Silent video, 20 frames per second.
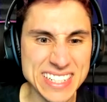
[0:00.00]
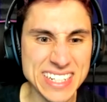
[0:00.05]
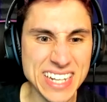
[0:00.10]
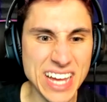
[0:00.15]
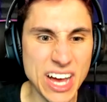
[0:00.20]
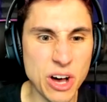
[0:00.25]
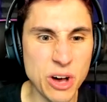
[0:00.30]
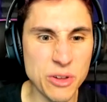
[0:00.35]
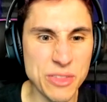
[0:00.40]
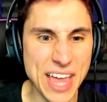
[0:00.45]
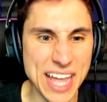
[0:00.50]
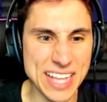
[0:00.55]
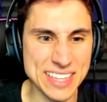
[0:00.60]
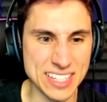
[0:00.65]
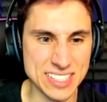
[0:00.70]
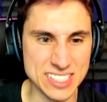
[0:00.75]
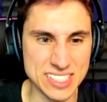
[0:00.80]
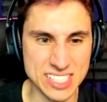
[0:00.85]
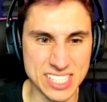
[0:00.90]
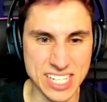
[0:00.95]
No, that
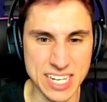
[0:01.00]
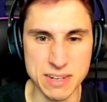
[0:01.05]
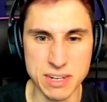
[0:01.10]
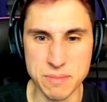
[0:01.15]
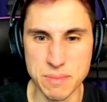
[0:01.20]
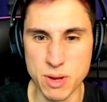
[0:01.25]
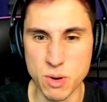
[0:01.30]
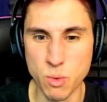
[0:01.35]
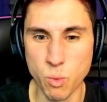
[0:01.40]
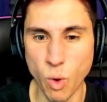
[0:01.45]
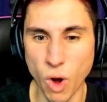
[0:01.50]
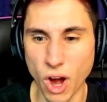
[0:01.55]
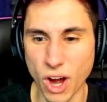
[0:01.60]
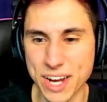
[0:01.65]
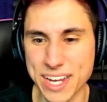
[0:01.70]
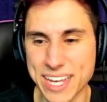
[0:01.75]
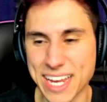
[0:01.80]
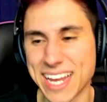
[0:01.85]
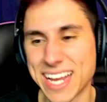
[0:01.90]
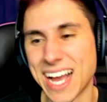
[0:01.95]
doesn't seem to be
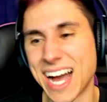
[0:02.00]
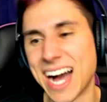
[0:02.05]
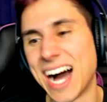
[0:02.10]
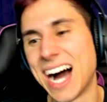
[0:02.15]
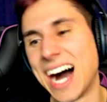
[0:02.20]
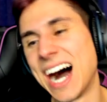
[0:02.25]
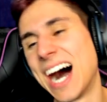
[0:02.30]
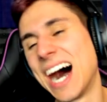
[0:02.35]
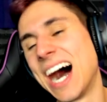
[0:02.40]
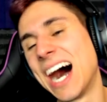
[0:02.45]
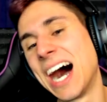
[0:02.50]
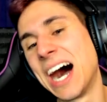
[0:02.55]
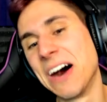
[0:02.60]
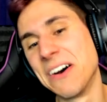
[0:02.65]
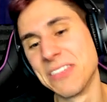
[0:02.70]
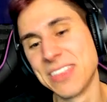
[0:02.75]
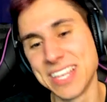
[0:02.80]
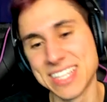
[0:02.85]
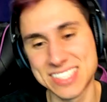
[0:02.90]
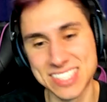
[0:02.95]
working.
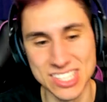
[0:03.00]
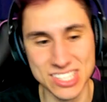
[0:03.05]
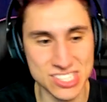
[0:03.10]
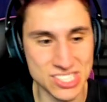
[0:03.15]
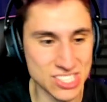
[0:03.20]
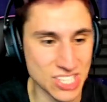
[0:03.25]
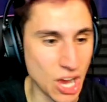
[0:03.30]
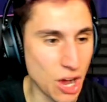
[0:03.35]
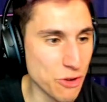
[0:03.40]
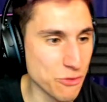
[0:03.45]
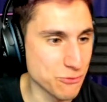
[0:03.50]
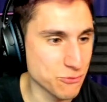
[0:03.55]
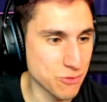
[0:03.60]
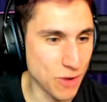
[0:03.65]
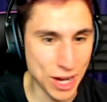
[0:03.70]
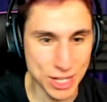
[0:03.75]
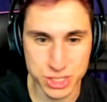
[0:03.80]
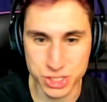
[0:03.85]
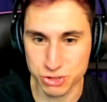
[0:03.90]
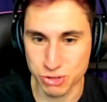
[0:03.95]
Oh, this is so
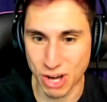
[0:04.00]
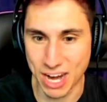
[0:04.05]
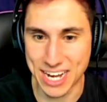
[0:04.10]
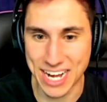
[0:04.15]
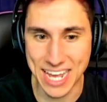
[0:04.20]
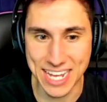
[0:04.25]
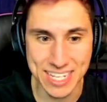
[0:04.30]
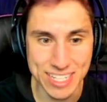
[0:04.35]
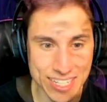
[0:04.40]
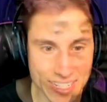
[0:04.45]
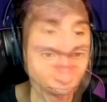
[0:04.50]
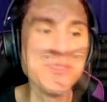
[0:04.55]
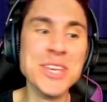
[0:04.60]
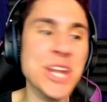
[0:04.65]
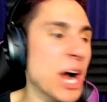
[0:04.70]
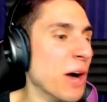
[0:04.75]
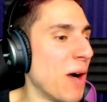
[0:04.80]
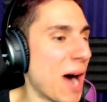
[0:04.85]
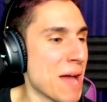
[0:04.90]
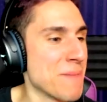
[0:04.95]
frustrating.
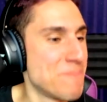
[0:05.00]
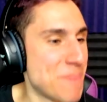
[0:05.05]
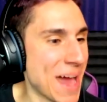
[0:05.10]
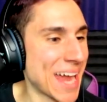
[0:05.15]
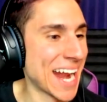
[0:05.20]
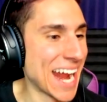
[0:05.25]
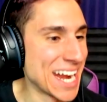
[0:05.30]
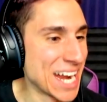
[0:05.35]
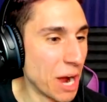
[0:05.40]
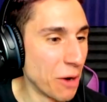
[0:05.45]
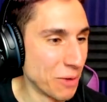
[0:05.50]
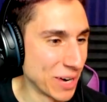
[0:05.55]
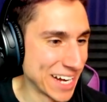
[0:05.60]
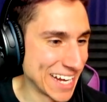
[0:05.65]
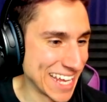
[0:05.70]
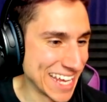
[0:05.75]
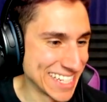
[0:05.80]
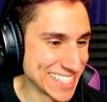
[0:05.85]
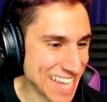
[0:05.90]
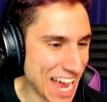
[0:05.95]
You know, I bet I know what
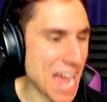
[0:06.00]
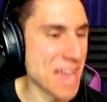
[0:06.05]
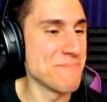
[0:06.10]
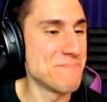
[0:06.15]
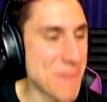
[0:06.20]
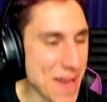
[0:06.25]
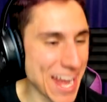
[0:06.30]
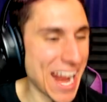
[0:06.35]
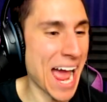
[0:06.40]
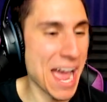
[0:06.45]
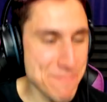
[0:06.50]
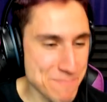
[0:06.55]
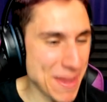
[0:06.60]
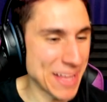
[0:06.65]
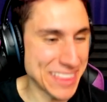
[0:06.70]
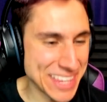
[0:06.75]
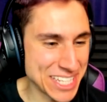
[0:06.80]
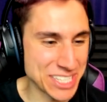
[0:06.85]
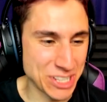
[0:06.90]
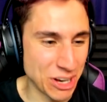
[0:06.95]
it is. I bet I
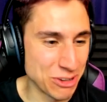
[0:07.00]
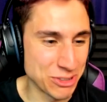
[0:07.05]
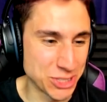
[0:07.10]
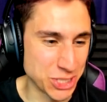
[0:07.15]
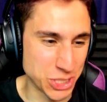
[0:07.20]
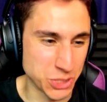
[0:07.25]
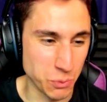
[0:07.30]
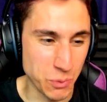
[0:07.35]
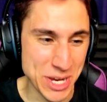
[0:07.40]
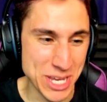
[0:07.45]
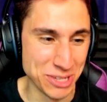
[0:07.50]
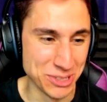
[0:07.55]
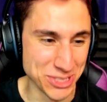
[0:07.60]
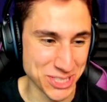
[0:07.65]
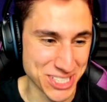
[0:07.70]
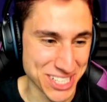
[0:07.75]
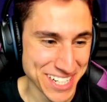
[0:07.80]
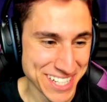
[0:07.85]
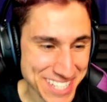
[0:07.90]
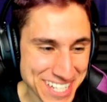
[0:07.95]
bet these aren't just
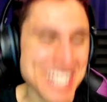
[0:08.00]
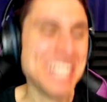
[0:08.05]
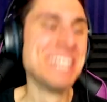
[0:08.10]
wheels.